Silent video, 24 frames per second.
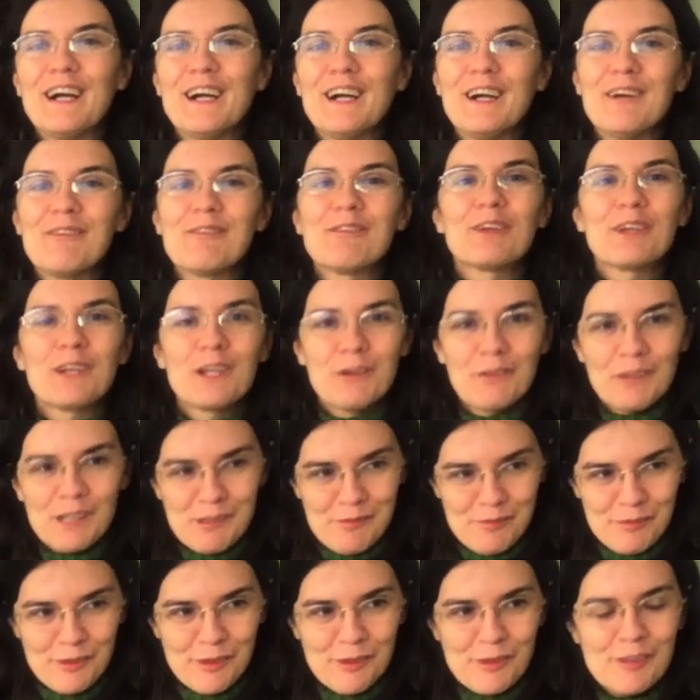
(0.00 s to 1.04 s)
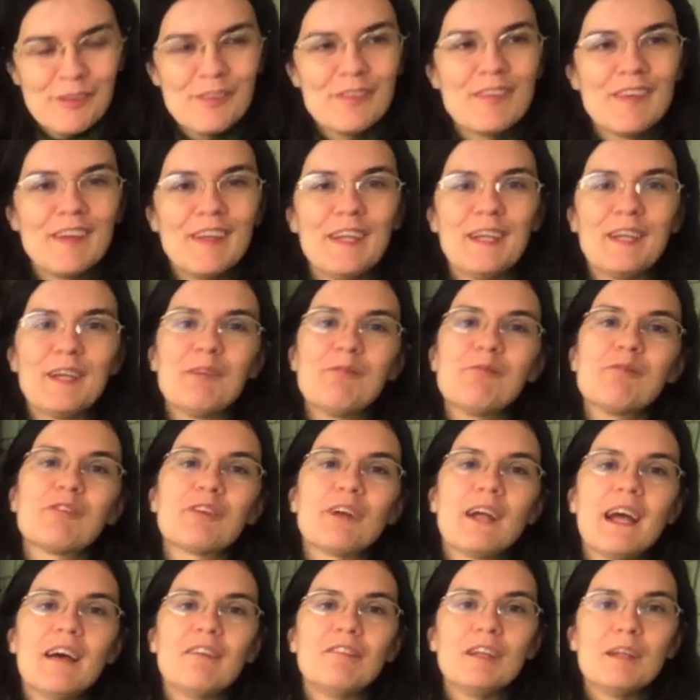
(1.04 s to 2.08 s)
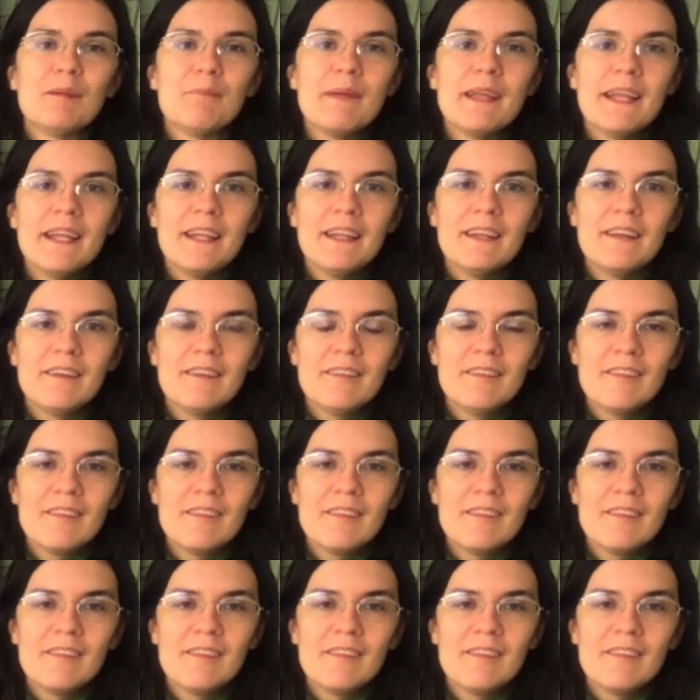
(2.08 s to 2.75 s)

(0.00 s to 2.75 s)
Really grateful to him for having made